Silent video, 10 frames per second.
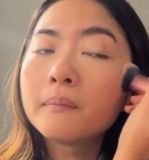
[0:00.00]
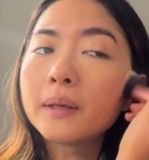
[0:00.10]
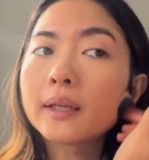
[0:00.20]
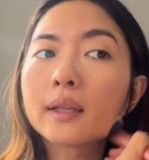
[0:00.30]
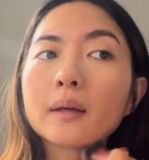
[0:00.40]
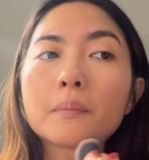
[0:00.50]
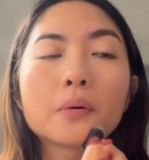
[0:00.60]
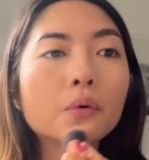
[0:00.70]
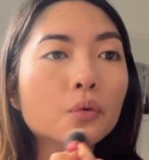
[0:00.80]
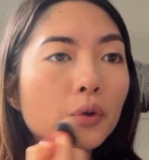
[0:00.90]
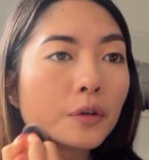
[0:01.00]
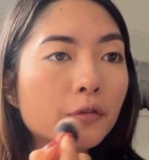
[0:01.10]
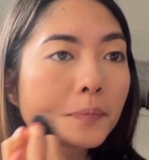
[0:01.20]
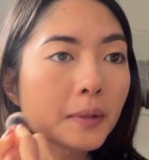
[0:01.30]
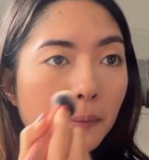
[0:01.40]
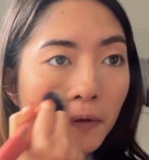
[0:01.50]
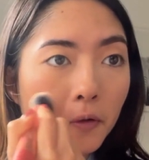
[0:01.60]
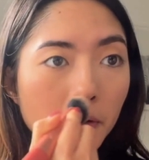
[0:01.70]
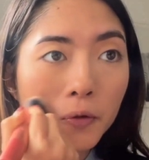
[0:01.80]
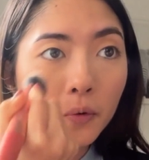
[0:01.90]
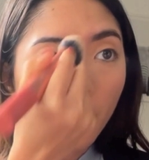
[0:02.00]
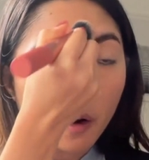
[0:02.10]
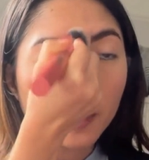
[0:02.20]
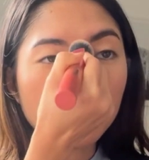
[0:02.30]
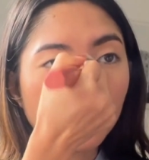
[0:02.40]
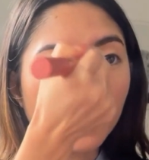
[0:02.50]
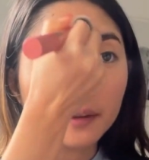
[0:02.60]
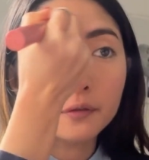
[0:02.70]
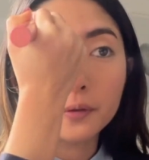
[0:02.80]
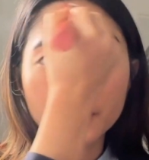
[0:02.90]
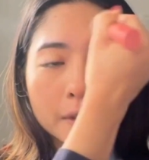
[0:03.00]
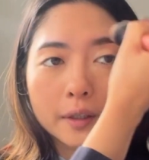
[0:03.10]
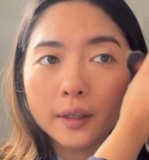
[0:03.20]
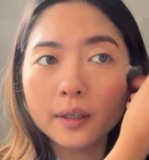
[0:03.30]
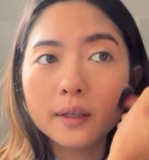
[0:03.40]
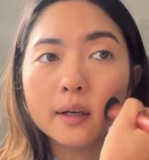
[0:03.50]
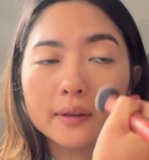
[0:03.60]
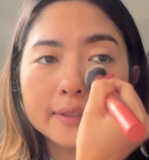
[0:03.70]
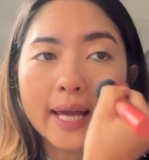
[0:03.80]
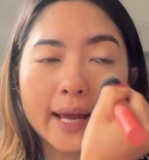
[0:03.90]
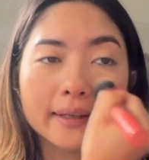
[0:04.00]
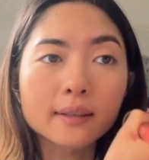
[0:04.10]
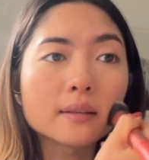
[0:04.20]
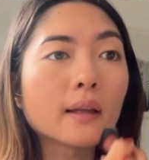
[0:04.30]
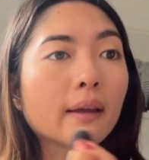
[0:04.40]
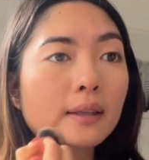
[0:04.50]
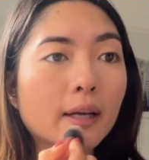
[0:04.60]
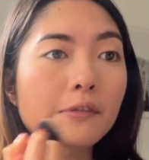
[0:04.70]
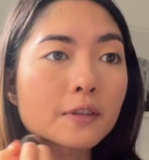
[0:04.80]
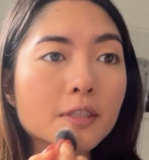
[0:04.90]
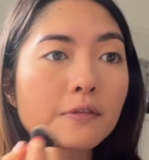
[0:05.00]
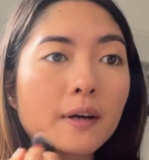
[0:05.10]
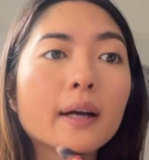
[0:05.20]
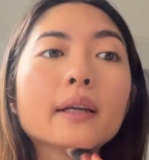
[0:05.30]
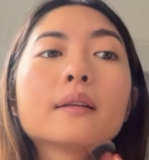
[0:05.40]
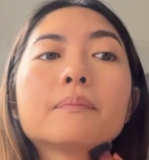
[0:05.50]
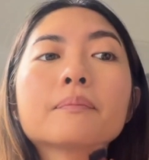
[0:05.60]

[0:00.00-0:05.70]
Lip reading: being in that pool of people who are applying for tech and like diversified.